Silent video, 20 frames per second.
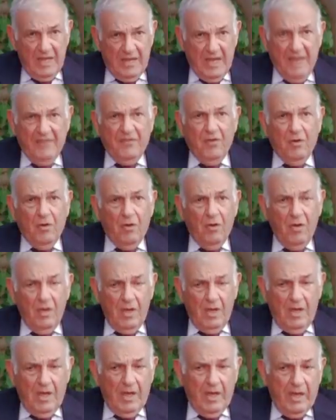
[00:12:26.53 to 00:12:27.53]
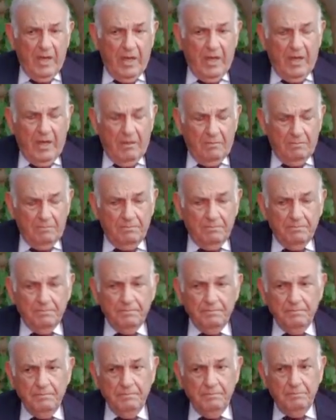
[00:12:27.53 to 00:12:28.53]
Therefore,
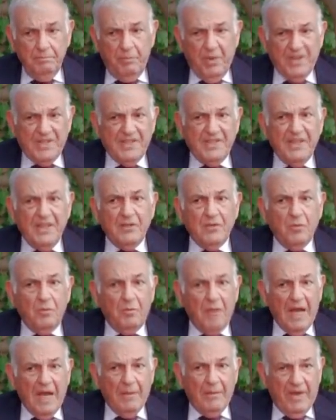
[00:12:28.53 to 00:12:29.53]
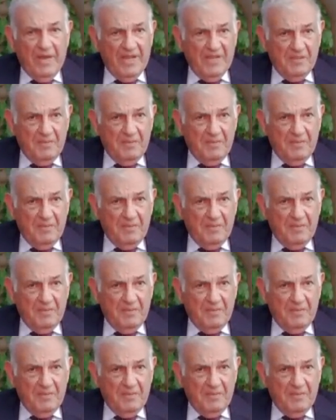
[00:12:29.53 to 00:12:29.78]
President Obama